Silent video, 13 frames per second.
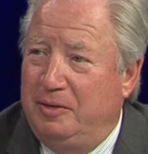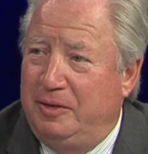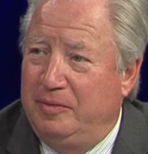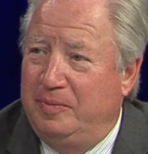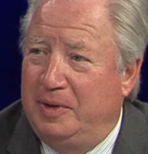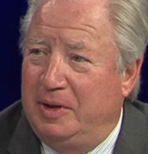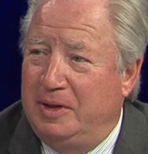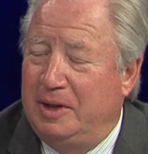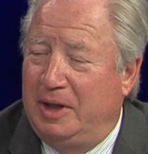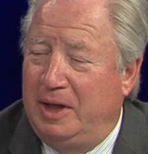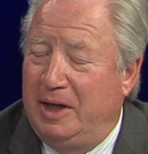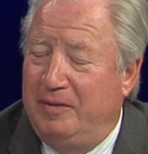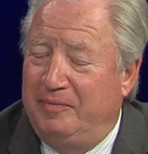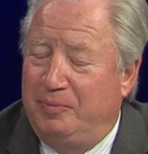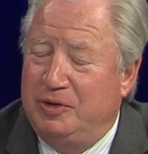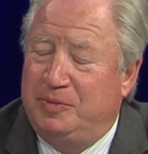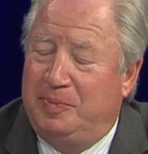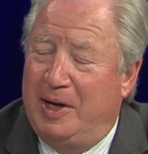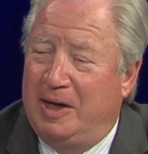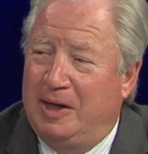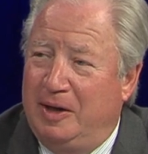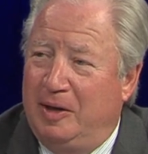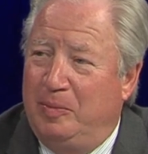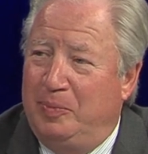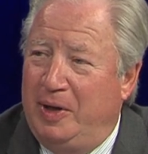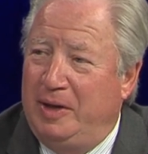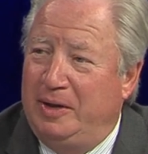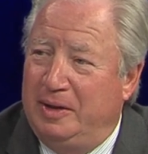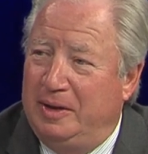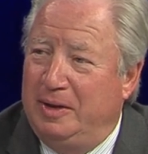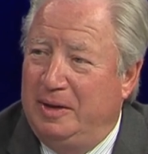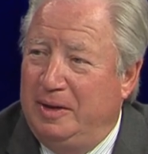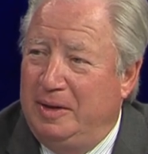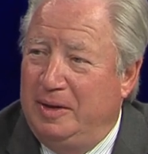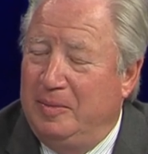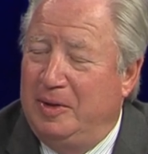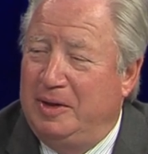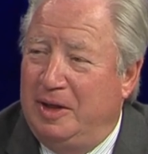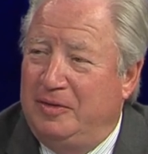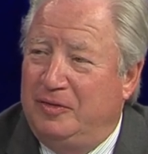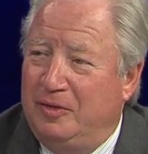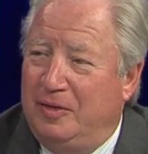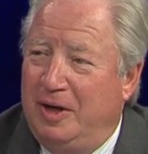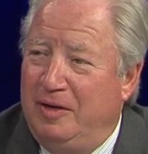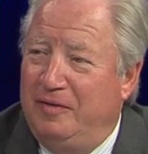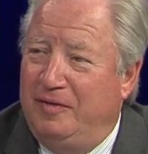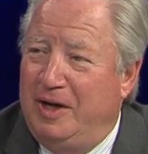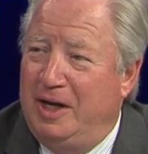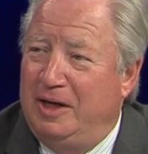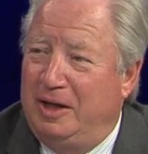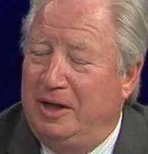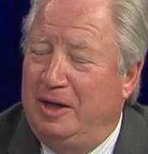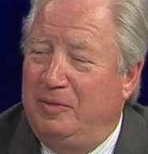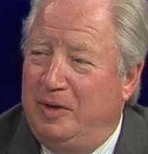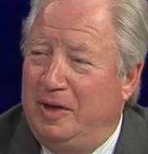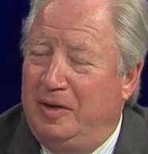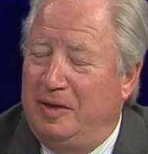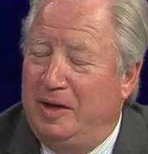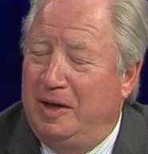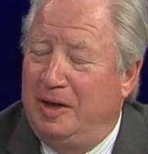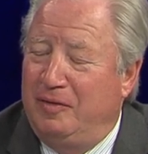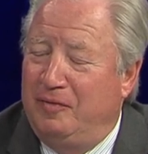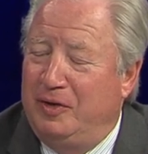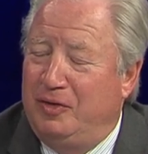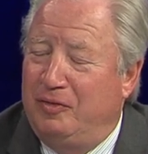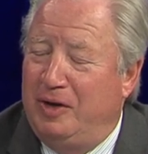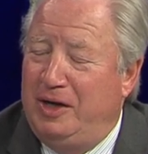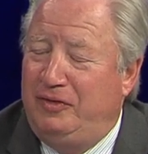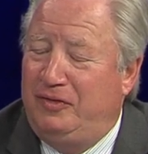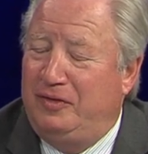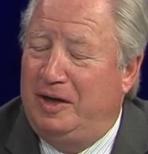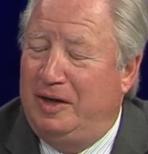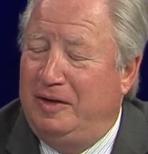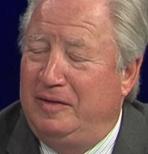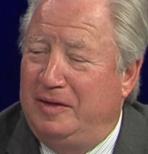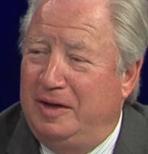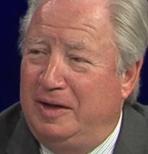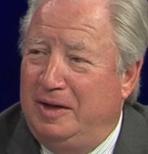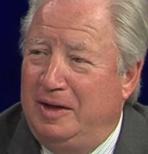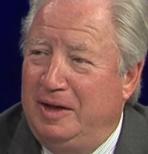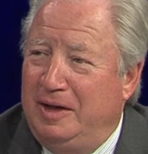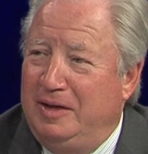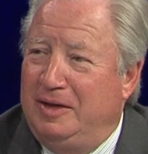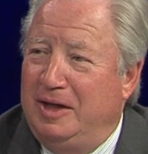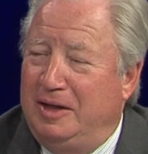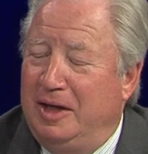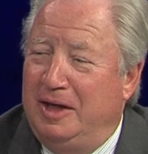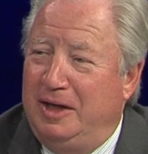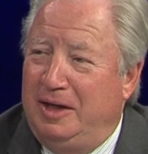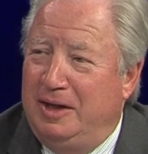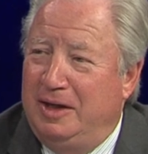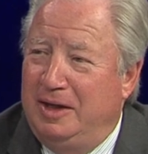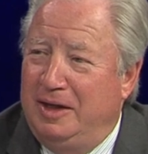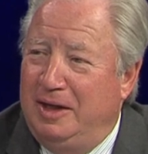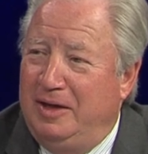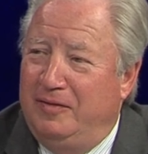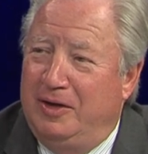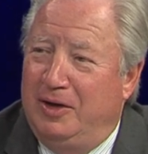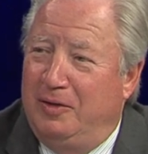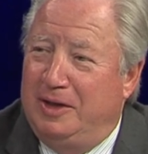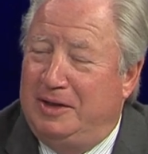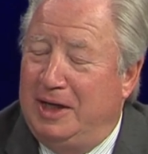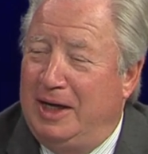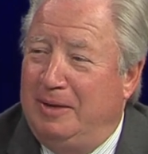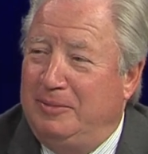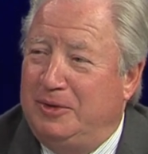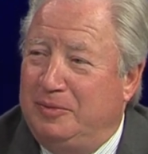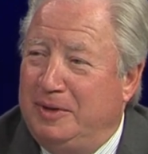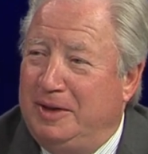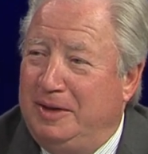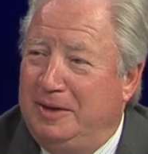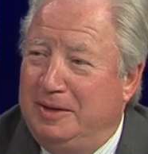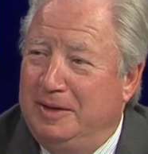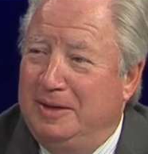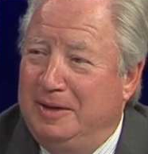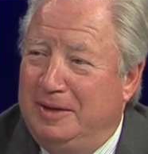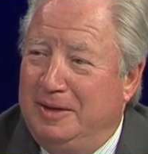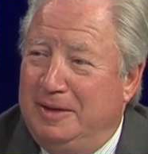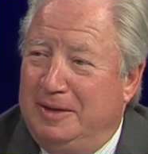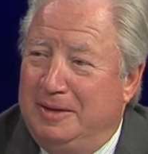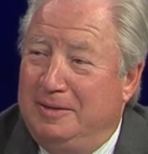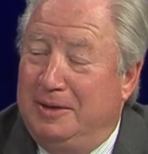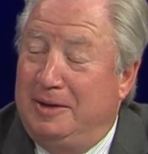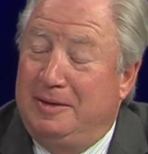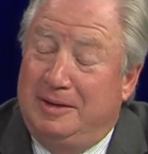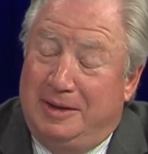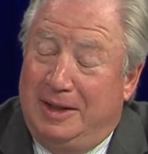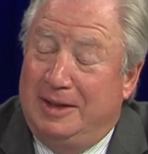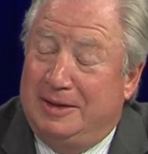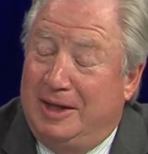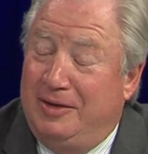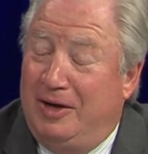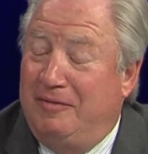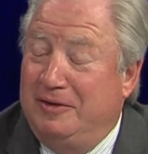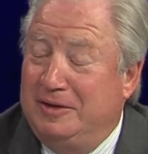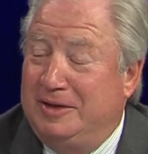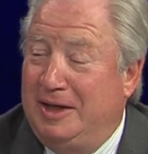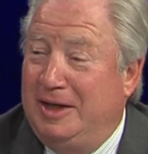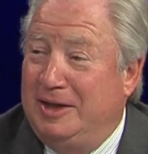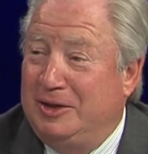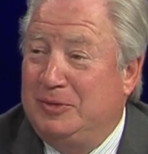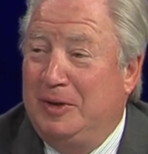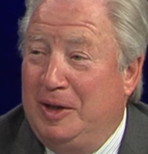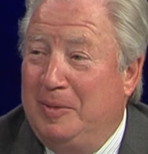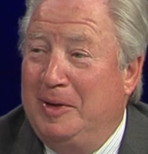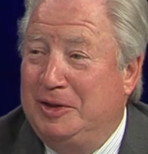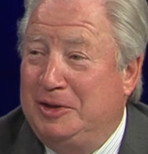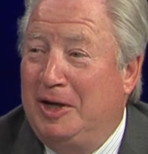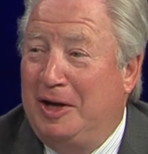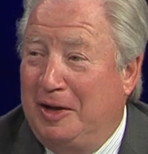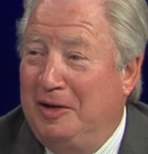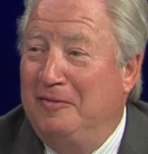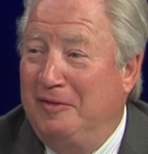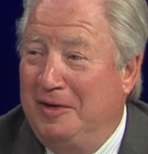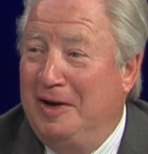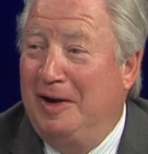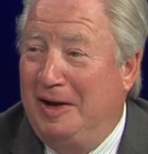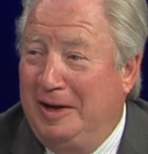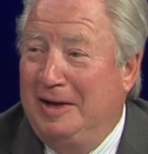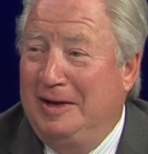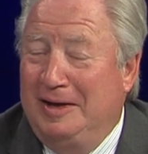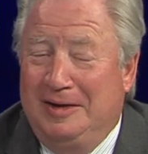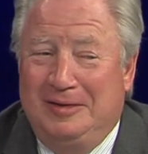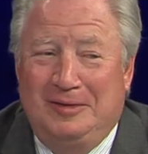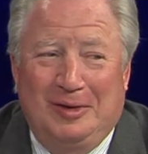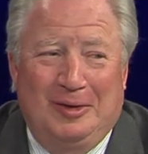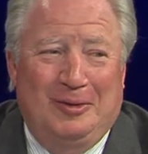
You've been a delight. I've pushed back a little bit, and but that's okay. You've handled it with, uh, with grace and uh, dignity, even though at times we well, as I often say, that's why they make chocolate and vanilla. Yeah, well, we tried.